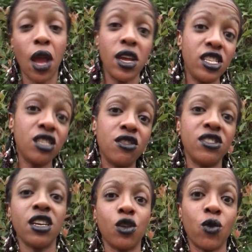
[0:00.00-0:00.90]
Now, into the
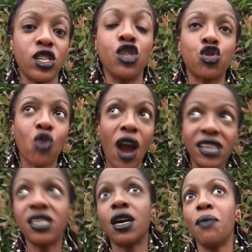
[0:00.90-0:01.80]
second round, he
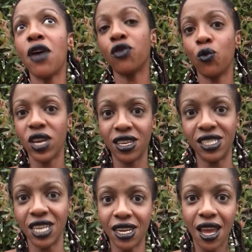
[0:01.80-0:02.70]
tried to come out the way he
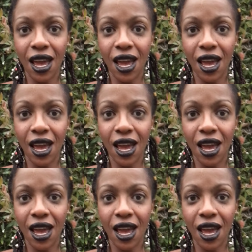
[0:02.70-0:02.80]
did